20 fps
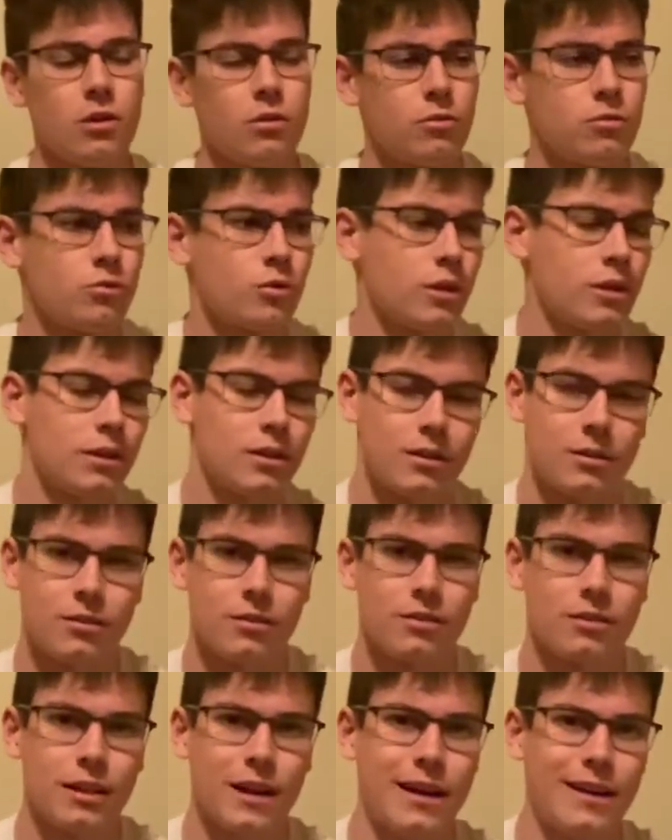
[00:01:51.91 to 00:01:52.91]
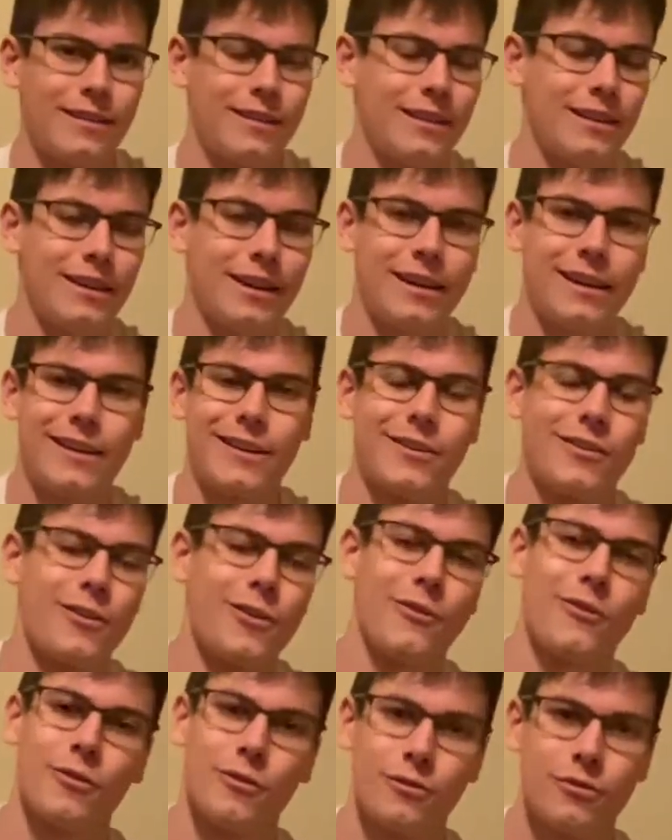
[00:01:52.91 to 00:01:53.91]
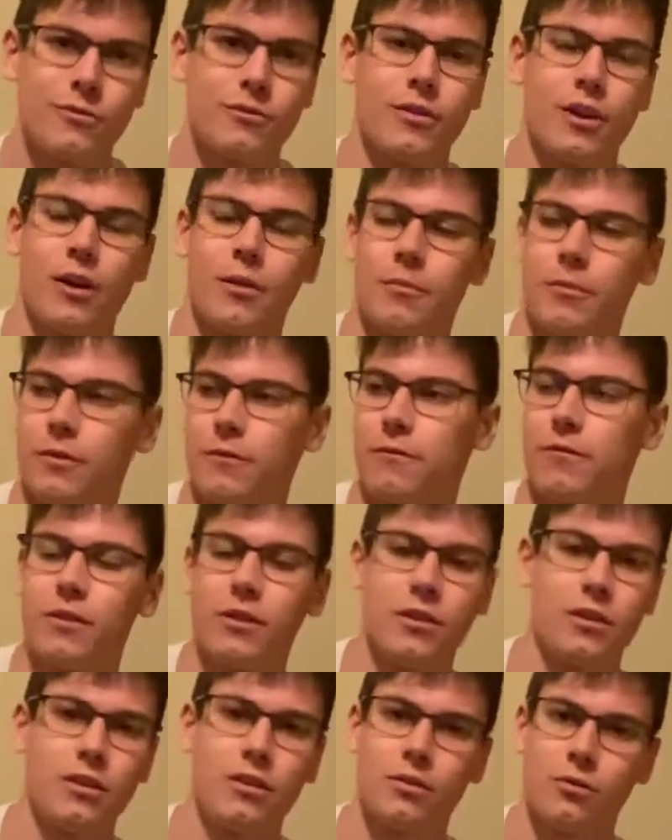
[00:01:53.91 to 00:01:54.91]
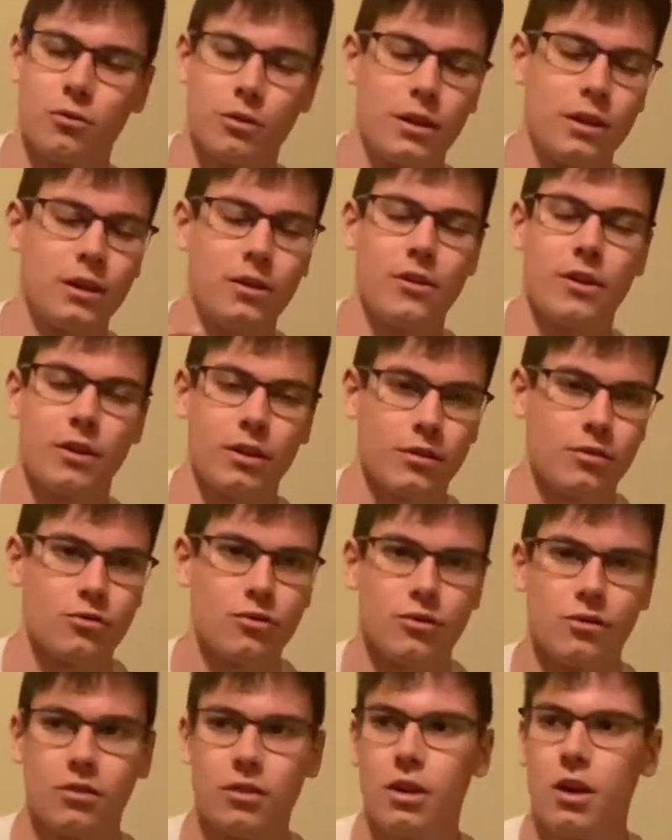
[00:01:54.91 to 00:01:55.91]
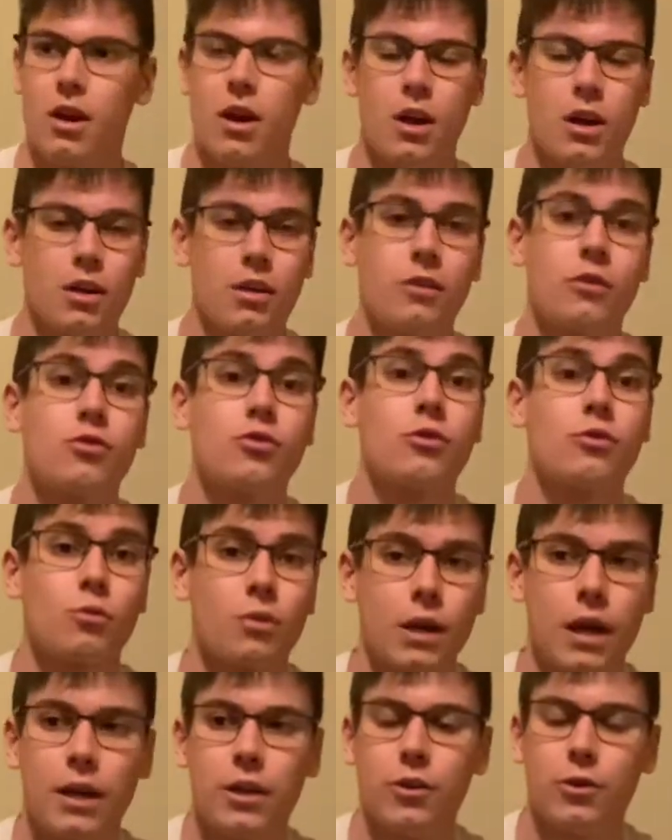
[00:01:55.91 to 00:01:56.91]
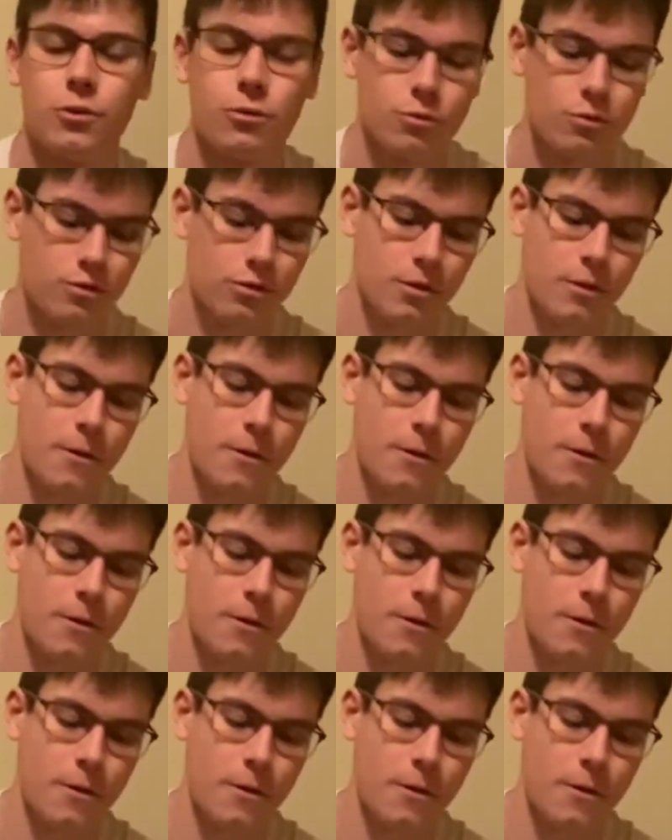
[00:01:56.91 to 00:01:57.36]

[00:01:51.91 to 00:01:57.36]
Right, this is not like I get no affiliate or anything. It's just what I use.